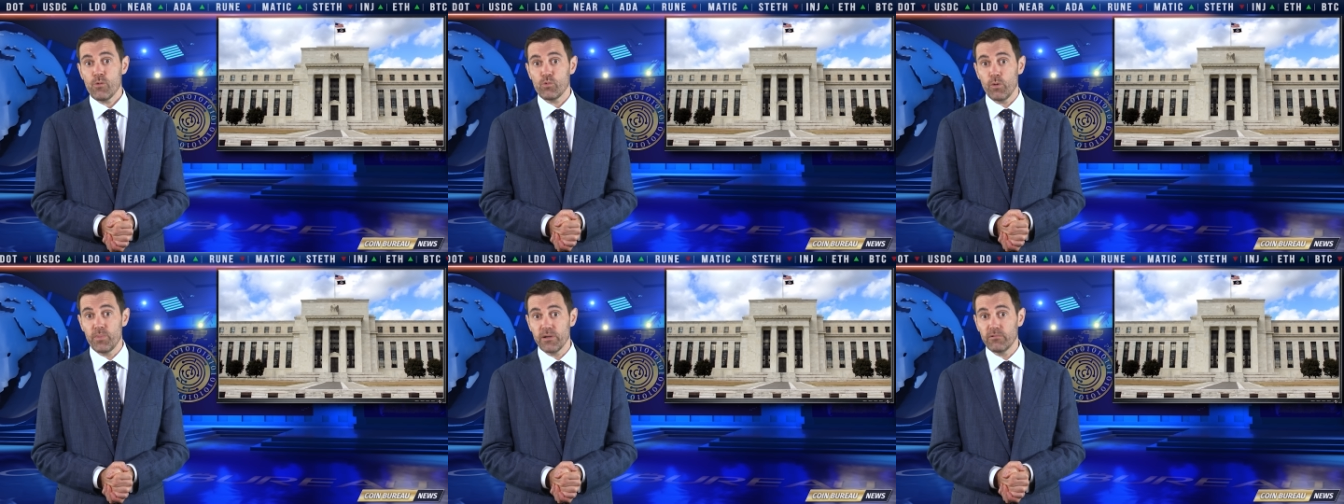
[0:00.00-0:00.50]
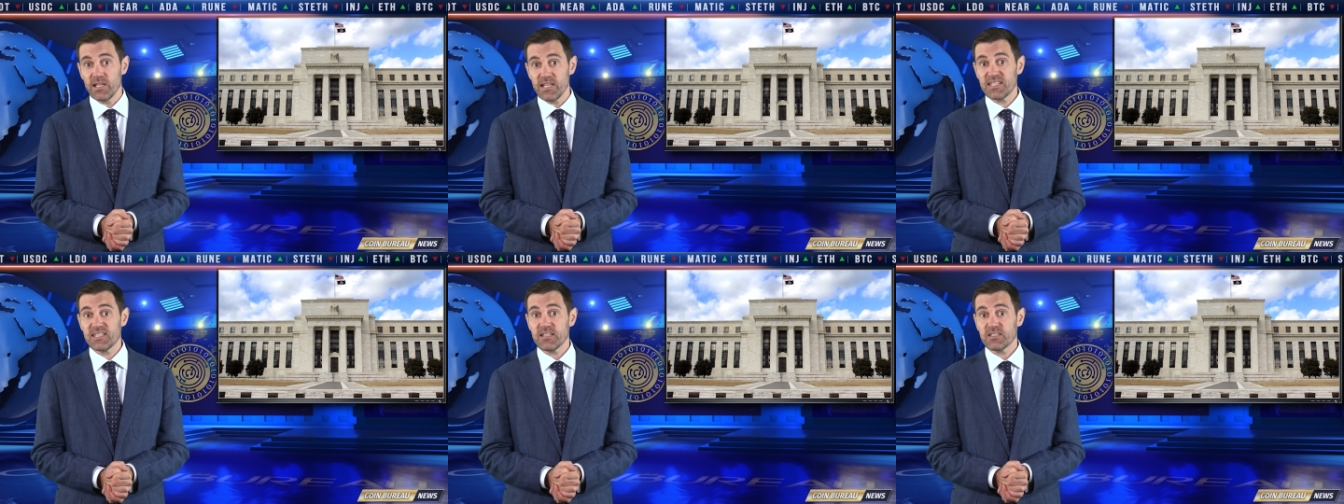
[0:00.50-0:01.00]
will be
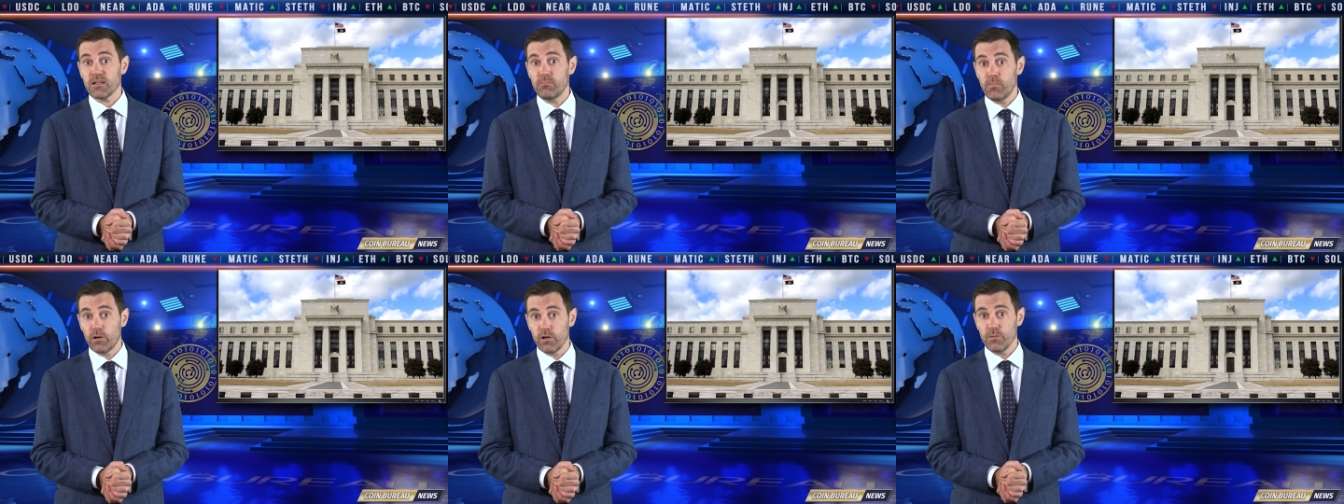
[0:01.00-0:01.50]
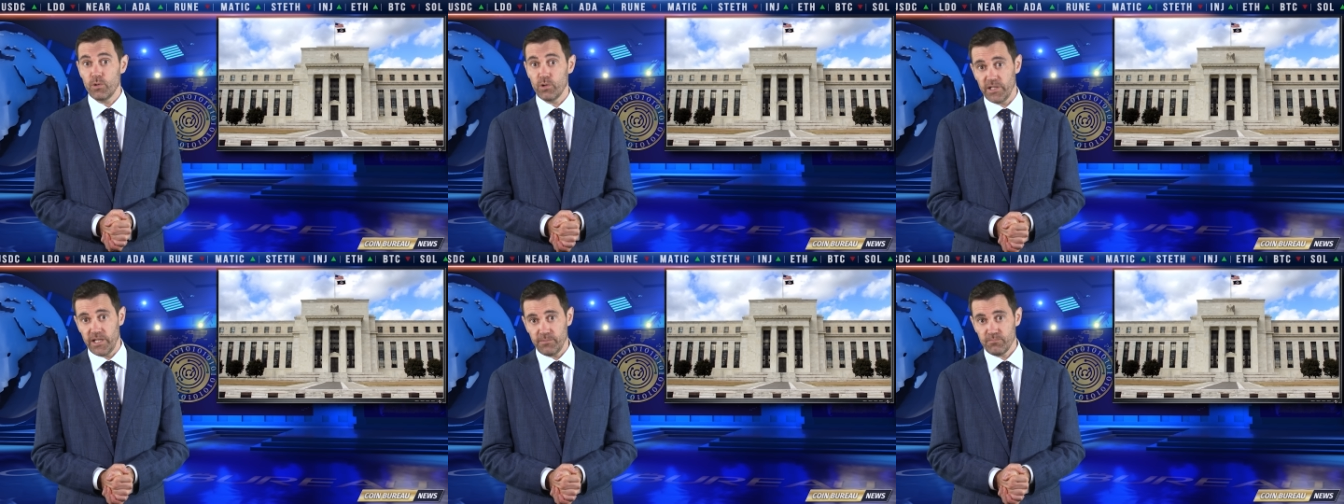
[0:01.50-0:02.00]
released tomorrow
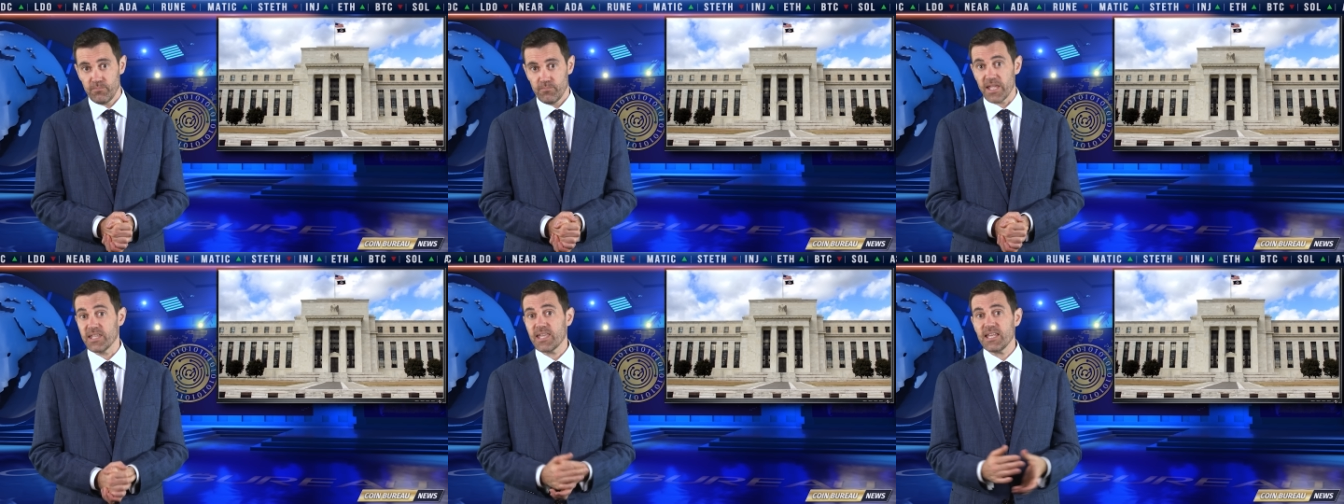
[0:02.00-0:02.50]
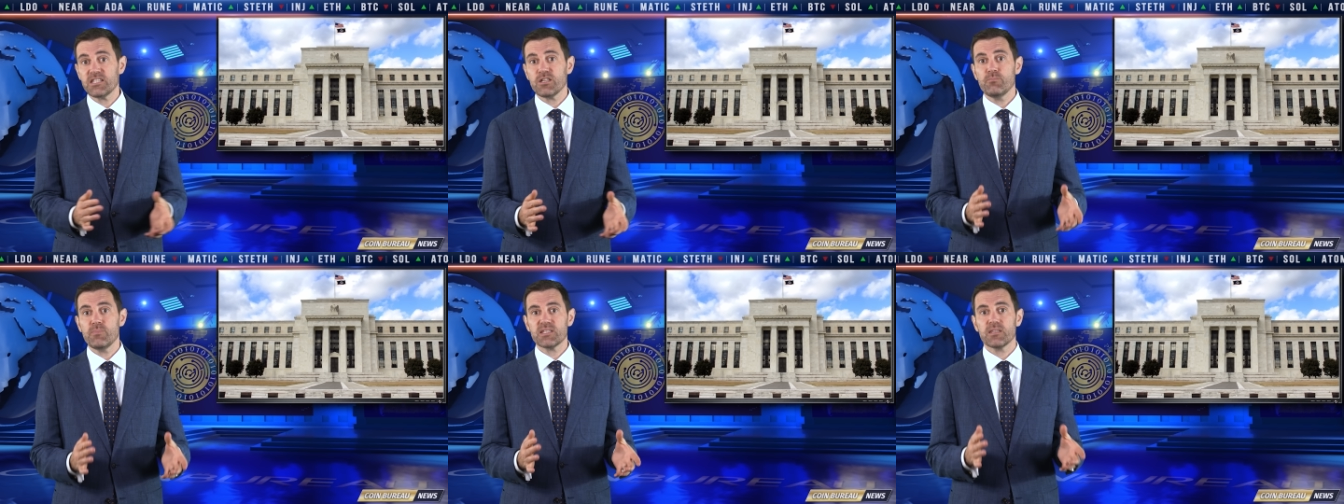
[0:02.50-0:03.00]
morning. In case
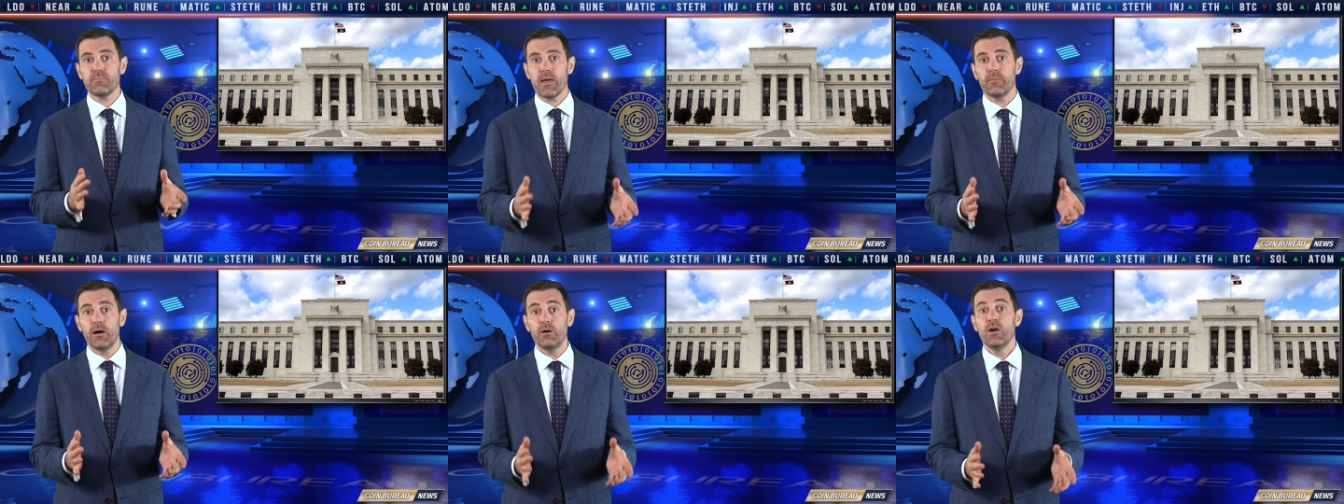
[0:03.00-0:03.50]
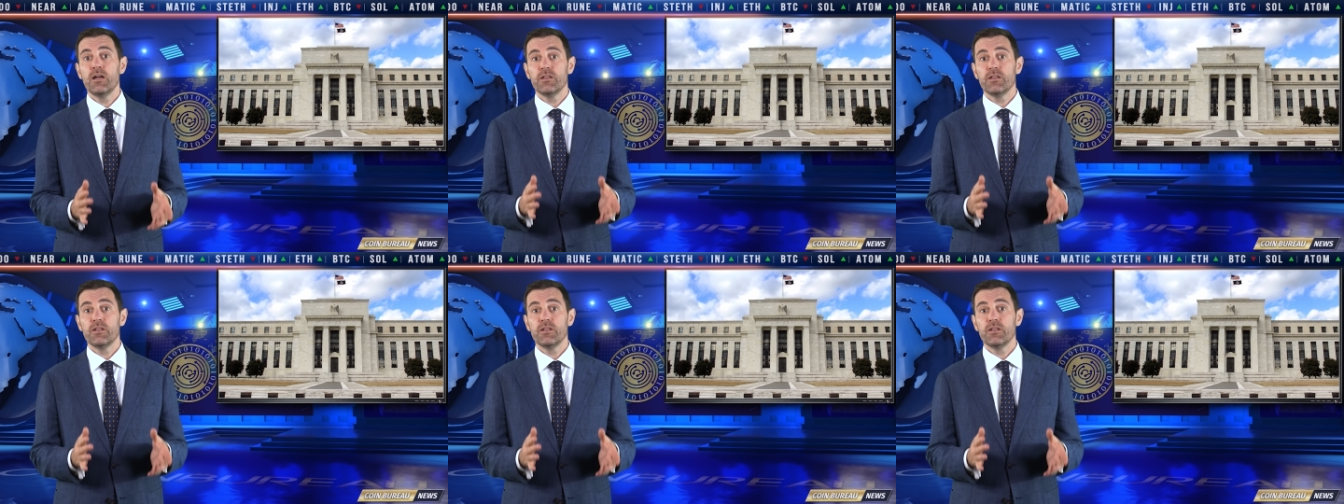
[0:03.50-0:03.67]
you missed the memo,